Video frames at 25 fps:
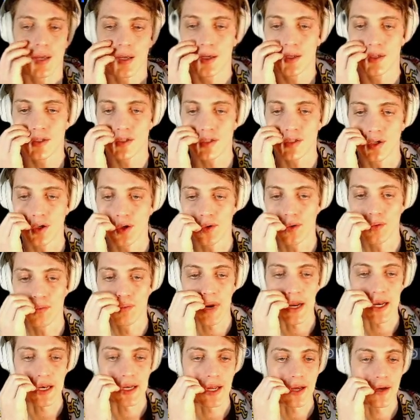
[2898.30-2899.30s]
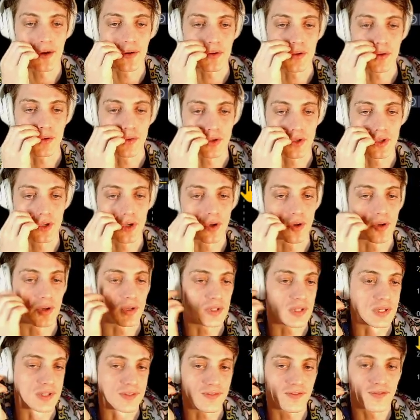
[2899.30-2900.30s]
So right now you're
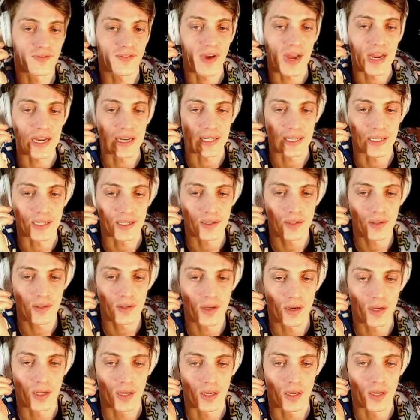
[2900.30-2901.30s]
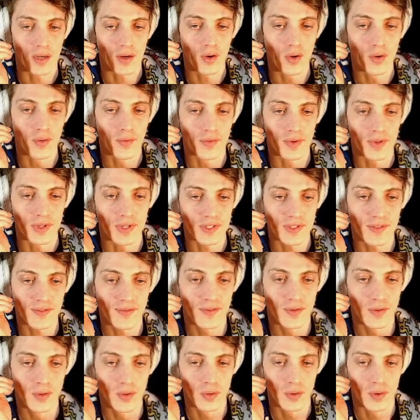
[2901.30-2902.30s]
currently fighting over this
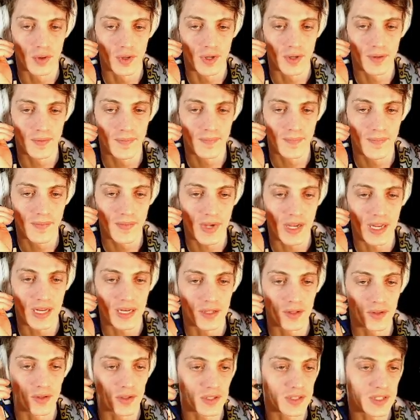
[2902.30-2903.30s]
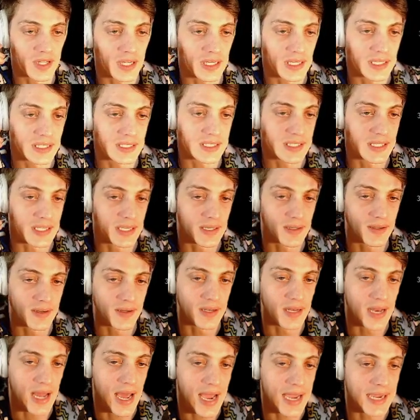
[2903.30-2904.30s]
floor, and it looks like it's the
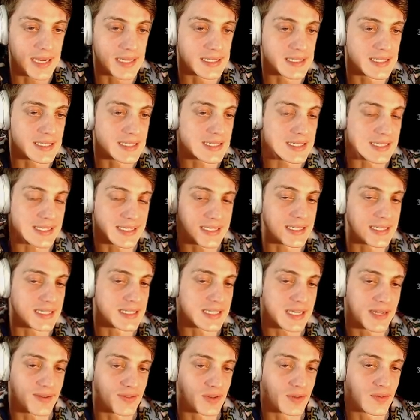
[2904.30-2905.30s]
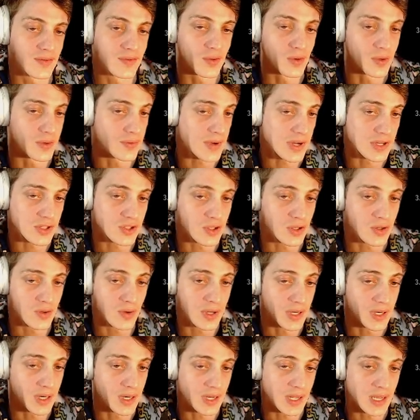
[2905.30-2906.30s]
967 floor. You've actually
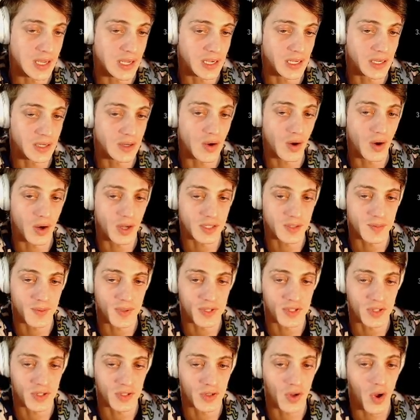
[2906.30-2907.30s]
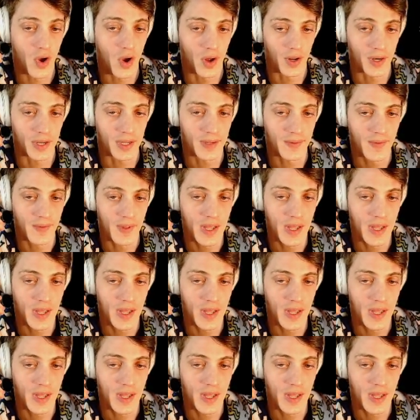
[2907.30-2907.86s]
created a cost basis on it.